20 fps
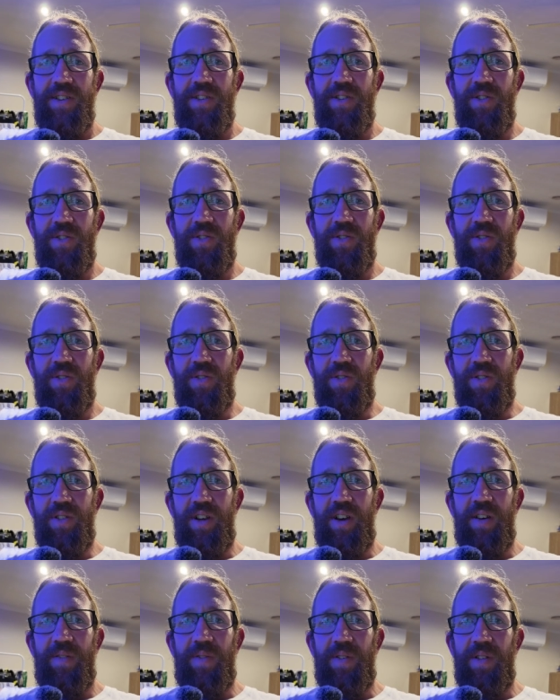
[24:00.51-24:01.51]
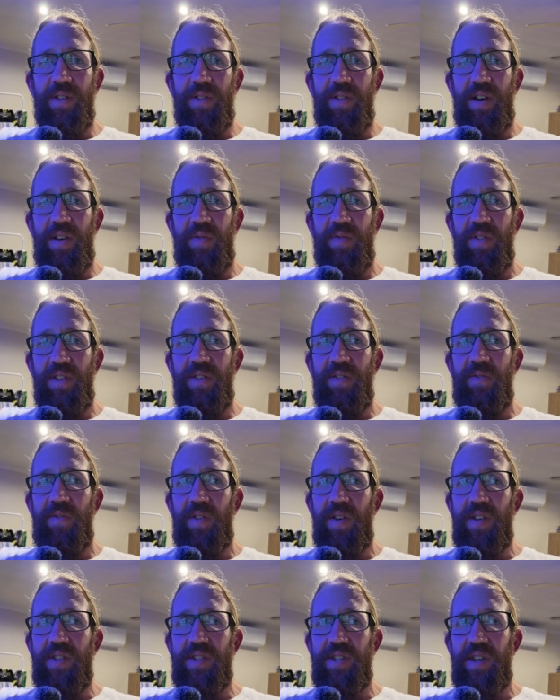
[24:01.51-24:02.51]
you all have a lovely,
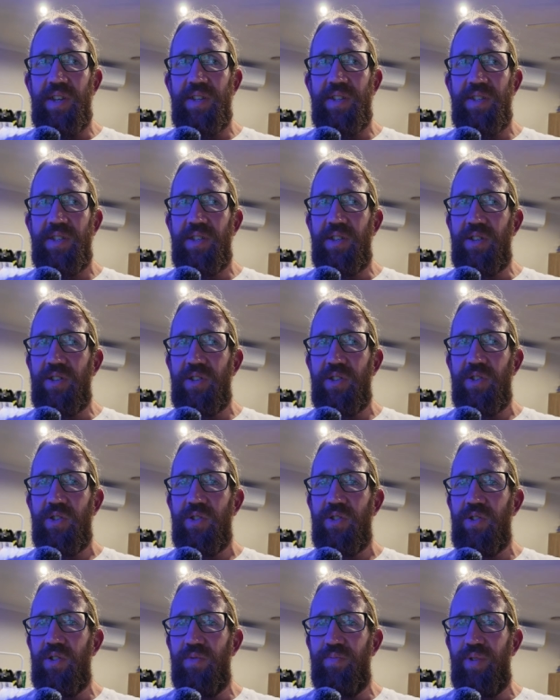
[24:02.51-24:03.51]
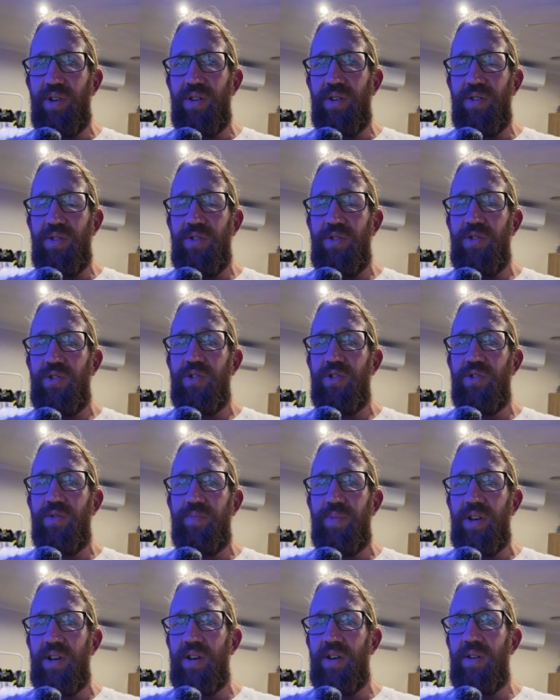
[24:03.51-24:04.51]
fantastic, super
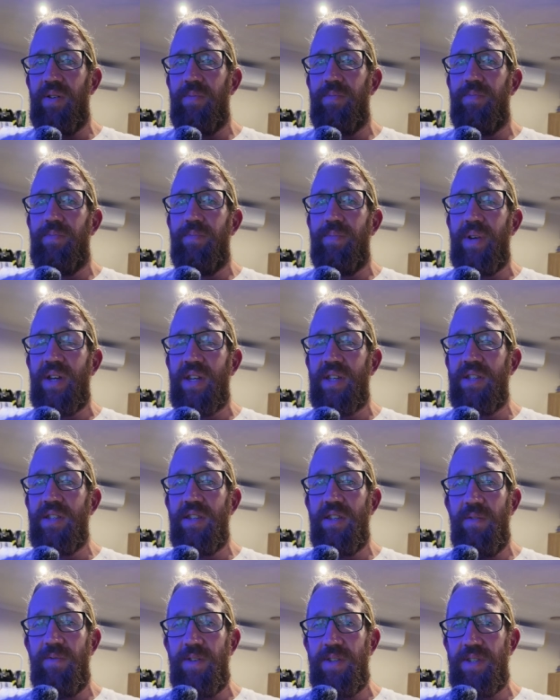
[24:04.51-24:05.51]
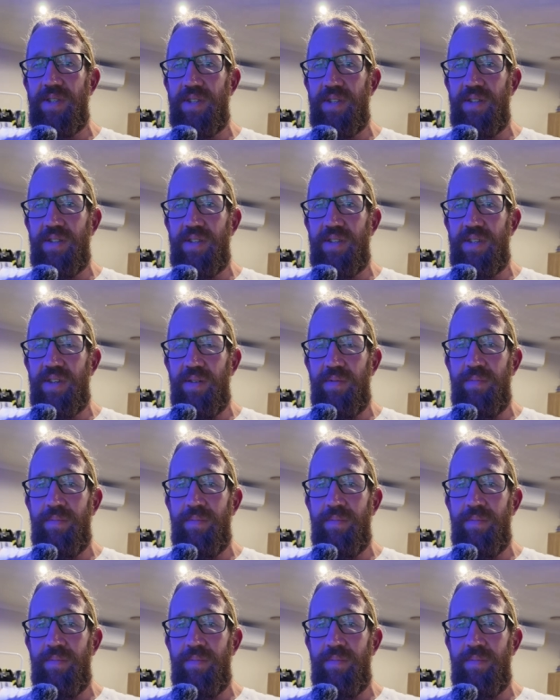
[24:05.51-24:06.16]
duper magnificent,